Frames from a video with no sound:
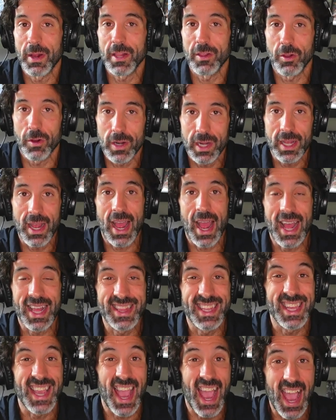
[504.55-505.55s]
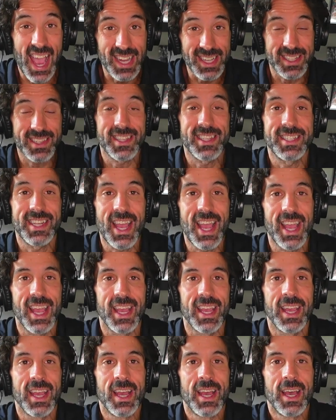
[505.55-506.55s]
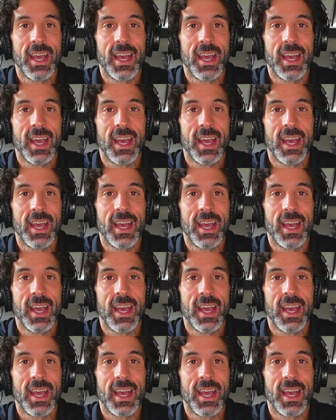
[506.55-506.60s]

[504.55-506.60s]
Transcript: my learning. At the end of the day,